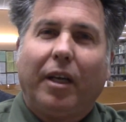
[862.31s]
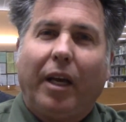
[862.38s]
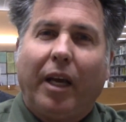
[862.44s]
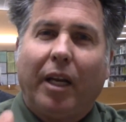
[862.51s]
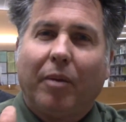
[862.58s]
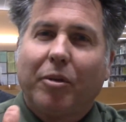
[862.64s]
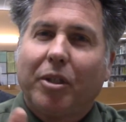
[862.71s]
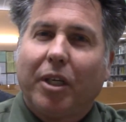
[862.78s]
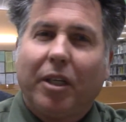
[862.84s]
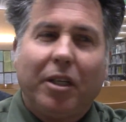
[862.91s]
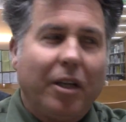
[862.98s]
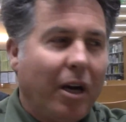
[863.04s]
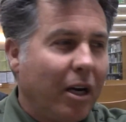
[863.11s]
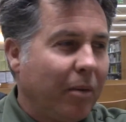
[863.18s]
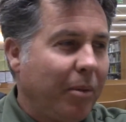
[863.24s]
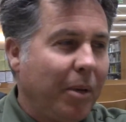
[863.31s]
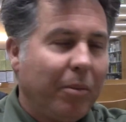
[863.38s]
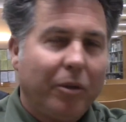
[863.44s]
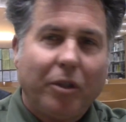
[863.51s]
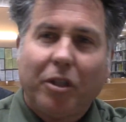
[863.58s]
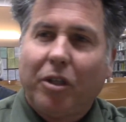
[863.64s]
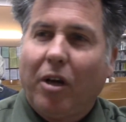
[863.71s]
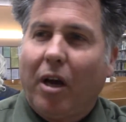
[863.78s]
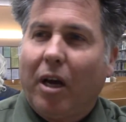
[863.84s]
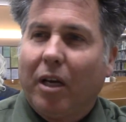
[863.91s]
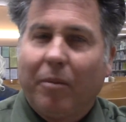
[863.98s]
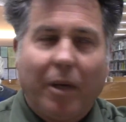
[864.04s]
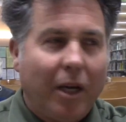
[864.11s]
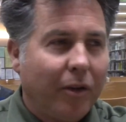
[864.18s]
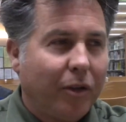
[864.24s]
And I'm sick and tired of people just talking
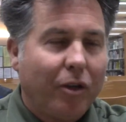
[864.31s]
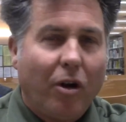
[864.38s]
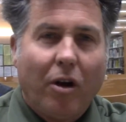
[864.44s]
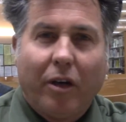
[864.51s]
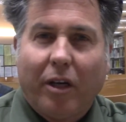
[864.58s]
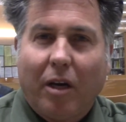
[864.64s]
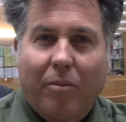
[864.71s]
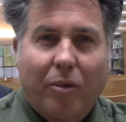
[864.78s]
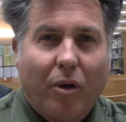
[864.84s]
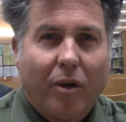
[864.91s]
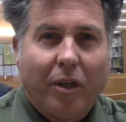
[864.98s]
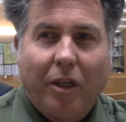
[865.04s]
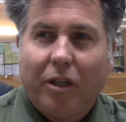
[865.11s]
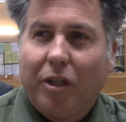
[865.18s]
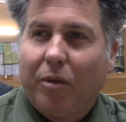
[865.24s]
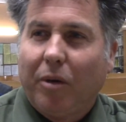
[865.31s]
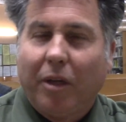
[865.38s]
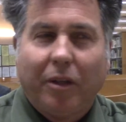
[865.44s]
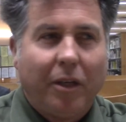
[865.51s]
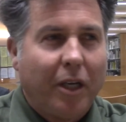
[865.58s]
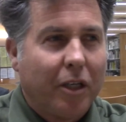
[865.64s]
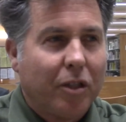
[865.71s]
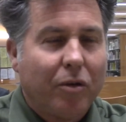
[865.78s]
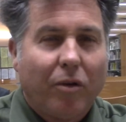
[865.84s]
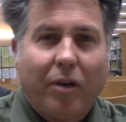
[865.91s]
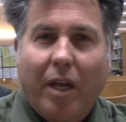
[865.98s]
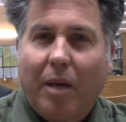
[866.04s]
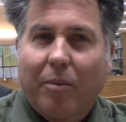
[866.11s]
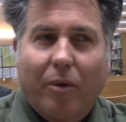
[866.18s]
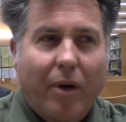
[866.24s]
about how their car got broken into on the next door
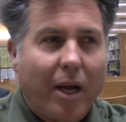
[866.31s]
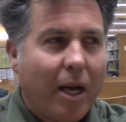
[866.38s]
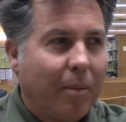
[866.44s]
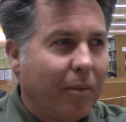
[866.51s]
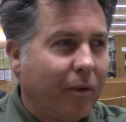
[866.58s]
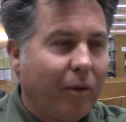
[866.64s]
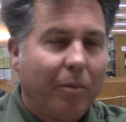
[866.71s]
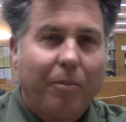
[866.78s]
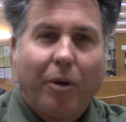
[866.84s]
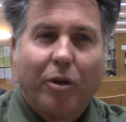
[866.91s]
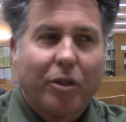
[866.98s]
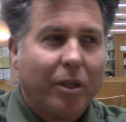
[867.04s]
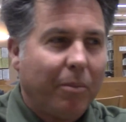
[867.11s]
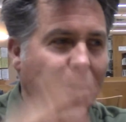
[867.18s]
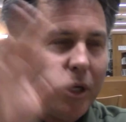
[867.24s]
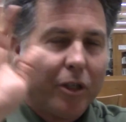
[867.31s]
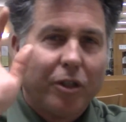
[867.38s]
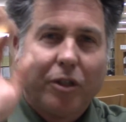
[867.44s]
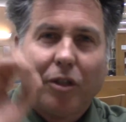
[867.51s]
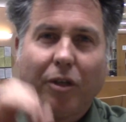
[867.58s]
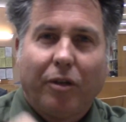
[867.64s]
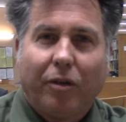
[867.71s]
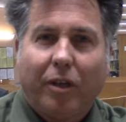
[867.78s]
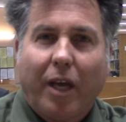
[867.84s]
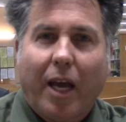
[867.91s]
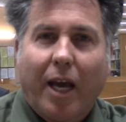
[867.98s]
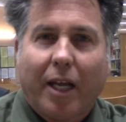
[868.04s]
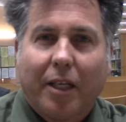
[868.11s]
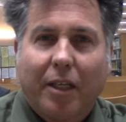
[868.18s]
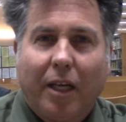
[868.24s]
neighbor app, or they're posting pictures of their
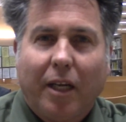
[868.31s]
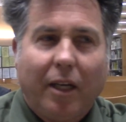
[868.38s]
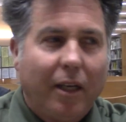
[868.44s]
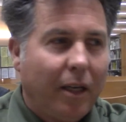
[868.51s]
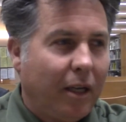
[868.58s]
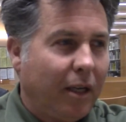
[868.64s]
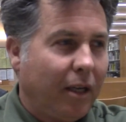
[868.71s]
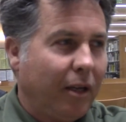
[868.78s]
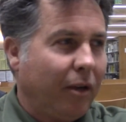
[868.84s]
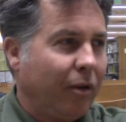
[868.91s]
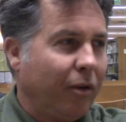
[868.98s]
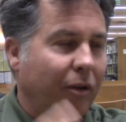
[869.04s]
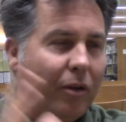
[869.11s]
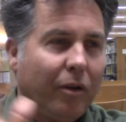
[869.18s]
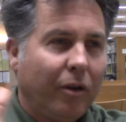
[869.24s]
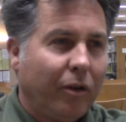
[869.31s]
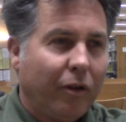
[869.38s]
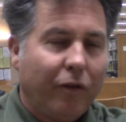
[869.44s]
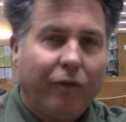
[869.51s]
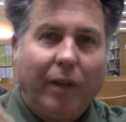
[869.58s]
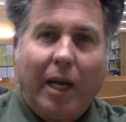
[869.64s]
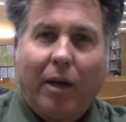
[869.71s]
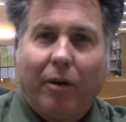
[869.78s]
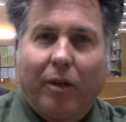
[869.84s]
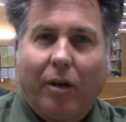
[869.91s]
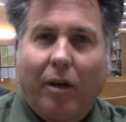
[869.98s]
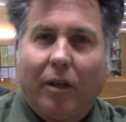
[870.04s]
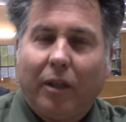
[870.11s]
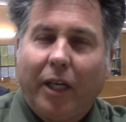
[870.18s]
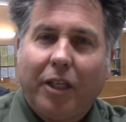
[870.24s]
cat or their flower
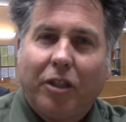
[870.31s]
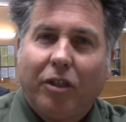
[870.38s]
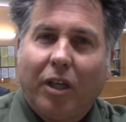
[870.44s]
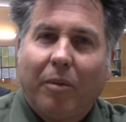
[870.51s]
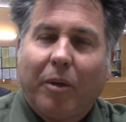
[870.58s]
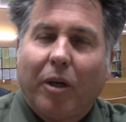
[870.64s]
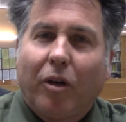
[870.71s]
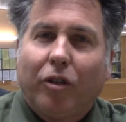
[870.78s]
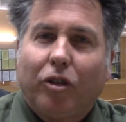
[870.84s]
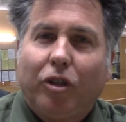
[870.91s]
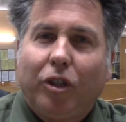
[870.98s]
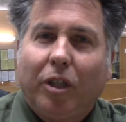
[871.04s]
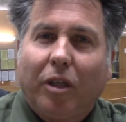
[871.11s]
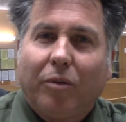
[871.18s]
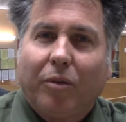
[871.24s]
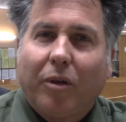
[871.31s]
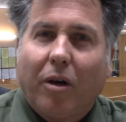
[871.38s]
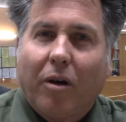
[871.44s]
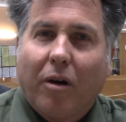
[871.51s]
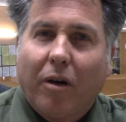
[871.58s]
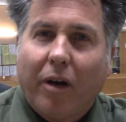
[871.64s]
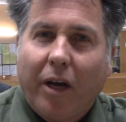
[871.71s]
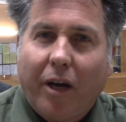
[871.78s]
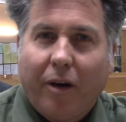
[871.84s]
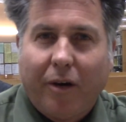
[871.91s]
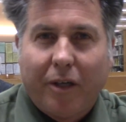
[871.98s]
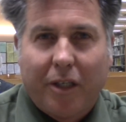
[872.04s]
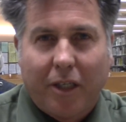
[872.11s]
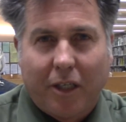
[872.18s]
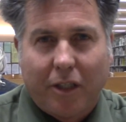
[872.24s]
garden. Ladies and gentlemen, our children are our
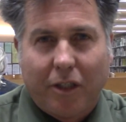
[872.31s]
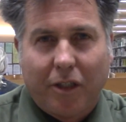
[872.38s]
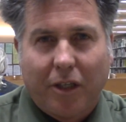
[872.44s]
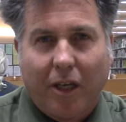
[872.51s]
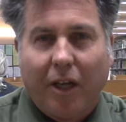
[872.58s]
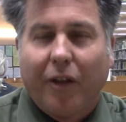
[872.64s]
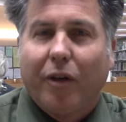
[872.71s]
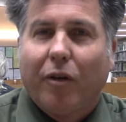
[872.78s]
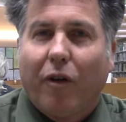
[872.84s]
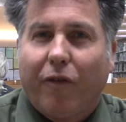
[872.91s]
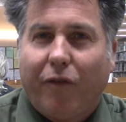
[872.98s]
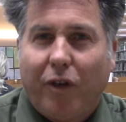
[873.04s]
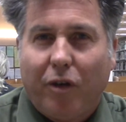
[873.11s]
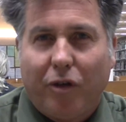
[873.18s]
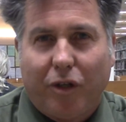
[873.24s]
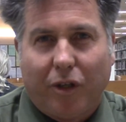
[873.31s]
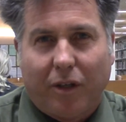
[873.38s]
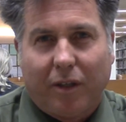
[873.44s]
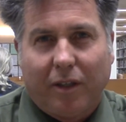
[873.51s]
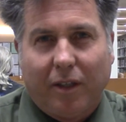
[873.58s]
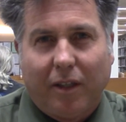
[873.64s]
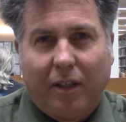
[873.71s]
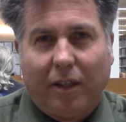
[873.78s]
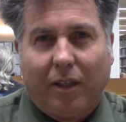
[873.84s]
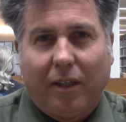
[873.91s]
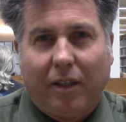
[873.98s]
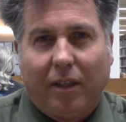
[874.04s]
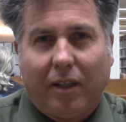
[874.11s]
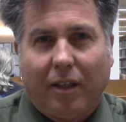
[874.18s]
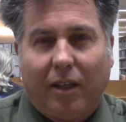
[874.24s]
heritage. They're our future.
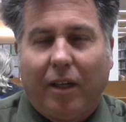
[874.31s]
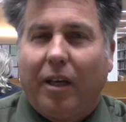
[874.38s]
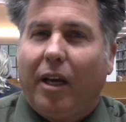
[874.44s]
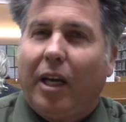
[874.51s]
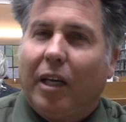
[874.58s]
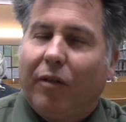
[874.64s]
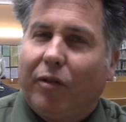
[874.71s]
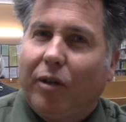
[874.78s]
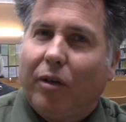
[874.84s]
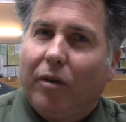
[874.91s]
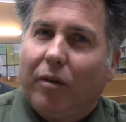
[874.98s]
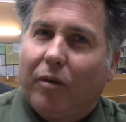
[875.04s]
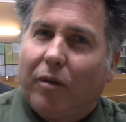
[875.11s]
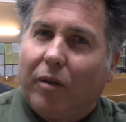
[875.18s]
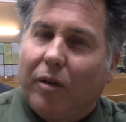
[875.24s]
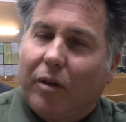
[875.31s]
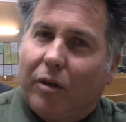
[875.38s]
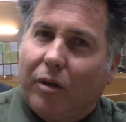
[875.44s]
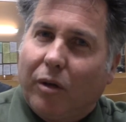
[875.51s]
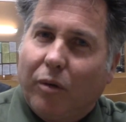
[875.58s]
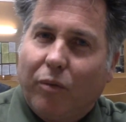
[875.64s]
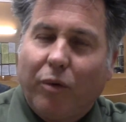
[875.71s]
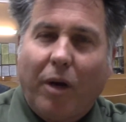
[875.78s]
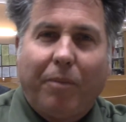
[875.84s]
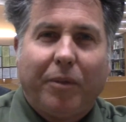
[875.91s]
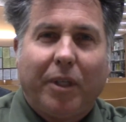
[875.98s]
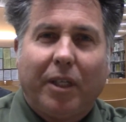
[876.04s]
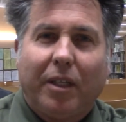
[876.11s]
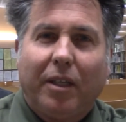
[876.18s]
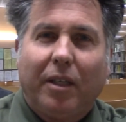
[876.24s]
And if they're
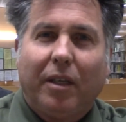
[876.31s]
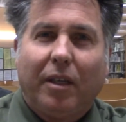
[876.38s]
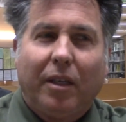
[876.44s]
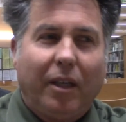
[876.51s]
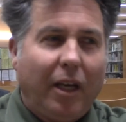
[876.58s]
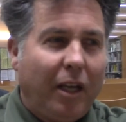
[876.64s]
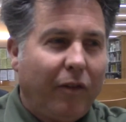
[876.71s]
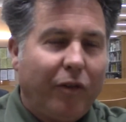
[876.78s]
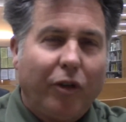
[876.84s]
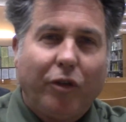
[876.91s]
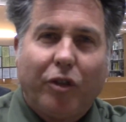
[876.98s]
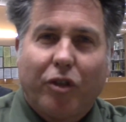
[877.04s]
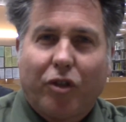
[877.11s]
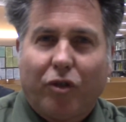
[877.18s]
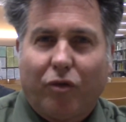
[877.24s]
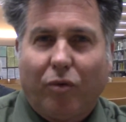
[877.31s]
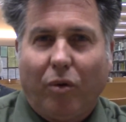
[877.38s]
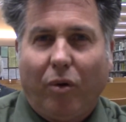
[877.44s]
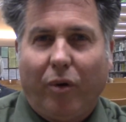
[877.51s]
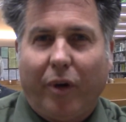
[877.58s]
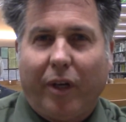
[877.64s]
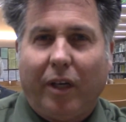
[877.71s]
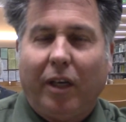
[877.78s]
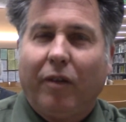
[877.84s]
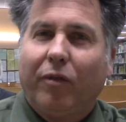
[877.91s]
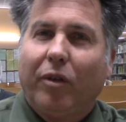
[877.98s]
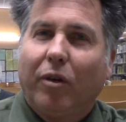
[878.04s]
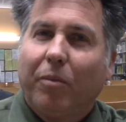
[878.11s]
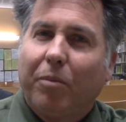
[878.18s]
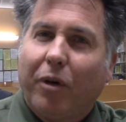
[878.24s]
corrupted, and if they're destroyed, and if
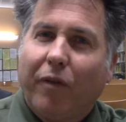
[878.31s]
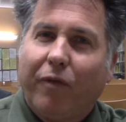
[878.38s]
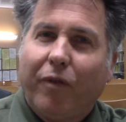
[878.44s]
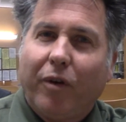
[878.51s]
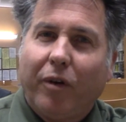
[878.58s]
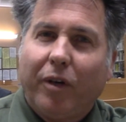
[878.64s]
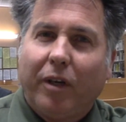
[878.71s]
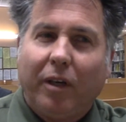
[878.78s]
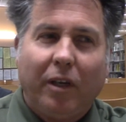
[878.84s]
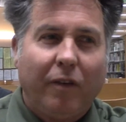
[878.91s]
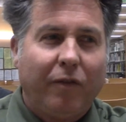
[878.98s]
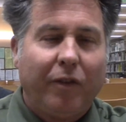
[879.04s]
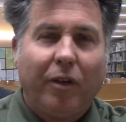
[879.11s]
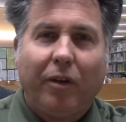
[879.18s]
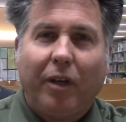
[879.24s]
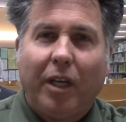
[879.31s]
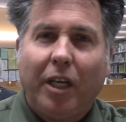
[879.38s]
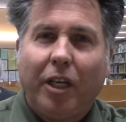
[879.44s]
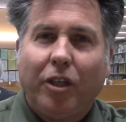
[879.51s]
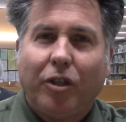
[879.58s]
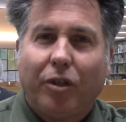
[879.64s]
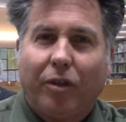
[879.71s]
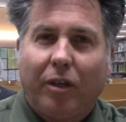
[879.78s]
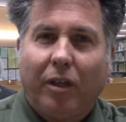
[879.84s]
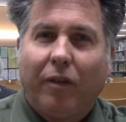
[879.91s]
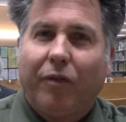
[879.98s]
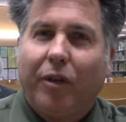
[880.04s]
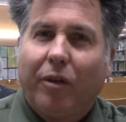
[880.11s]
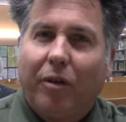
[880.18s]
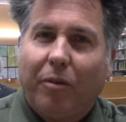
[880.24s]
they're perverted, and if they're injured, and
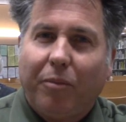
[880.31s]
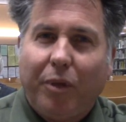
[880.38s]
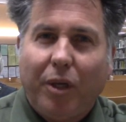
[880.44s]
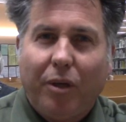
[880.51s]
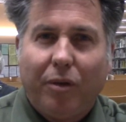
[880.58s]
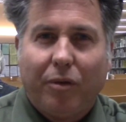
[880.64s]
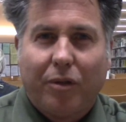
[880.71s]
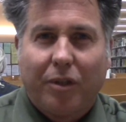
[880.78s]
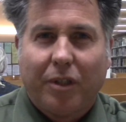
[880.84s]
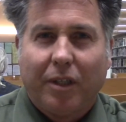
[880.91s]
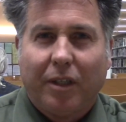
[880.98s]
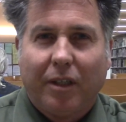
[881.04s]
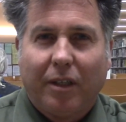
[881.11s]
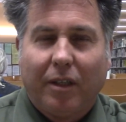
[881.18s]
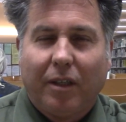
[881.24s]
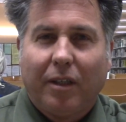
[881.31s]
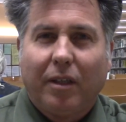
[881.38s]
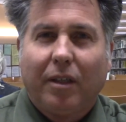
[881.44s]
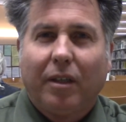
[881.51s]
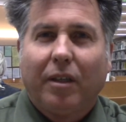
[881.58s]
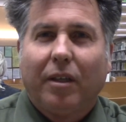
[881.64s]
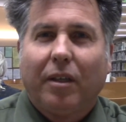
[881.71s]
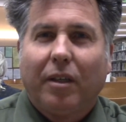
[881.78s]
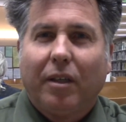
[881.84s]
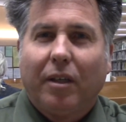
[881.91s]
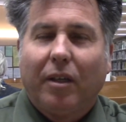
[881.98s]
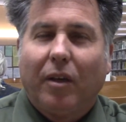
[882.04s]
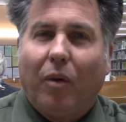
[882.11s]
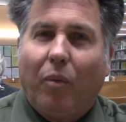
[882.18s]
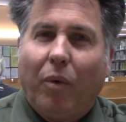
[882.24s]
if they're abused,
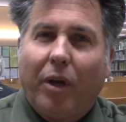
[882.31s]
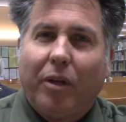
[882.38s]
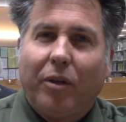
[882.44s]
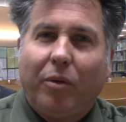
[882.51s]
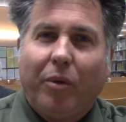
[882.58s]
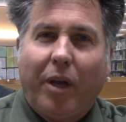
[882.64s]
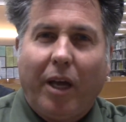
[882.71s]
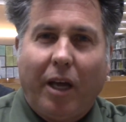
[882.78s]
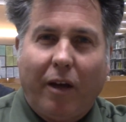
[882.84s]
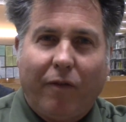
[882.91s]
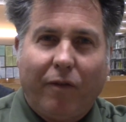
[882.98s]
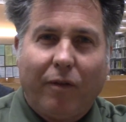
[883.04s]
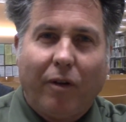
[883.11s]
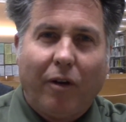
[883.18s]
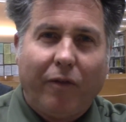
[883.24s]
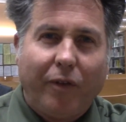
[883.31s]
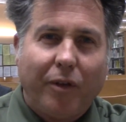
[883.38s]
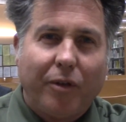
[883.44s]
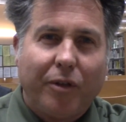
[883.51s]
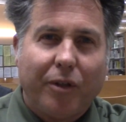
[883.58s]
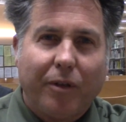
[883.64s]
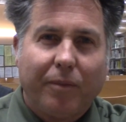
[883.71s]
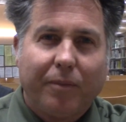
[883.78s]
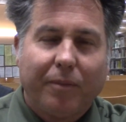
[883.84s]
what do we have for our future?